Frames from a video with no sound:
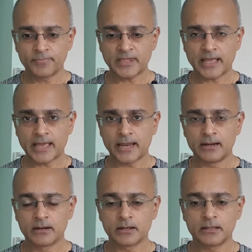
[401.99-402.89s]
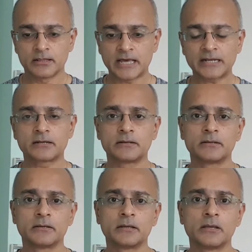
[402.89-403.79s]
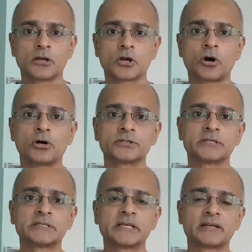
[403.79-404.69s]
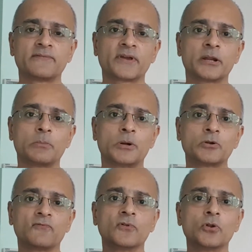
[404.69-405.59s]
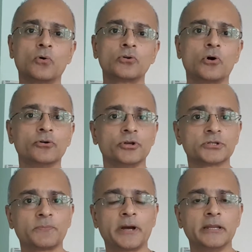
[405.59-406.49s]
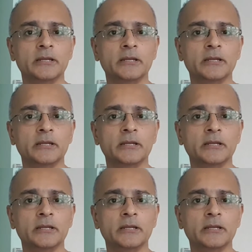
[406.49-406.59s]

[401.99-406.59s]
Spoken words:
and that causes significant amount of load on your spine.